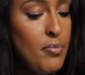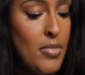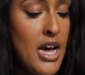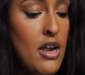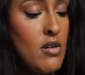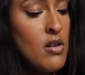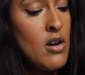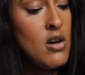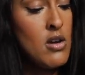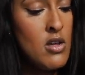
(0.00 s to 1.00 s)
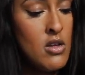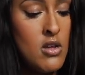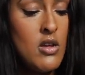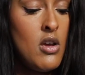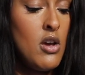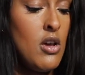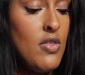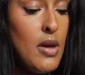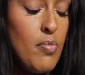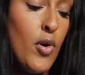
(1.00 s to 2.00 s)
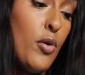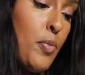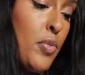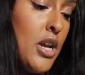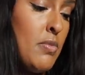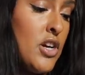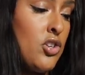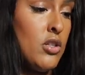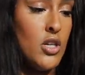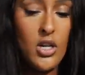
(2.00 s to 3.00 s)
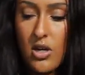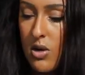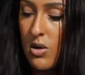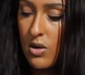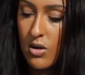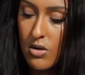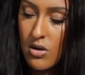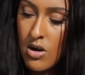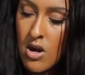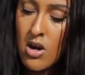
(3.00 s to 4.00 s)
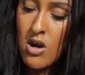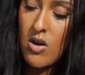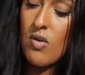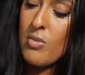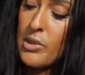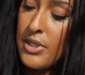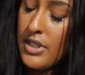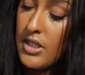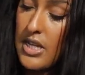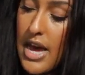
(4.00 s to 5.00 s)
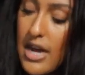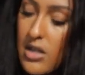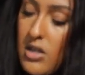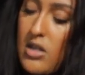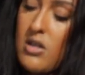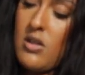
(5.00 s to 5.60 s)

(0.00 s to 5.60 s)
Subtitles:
But they both pretty much look almost exact.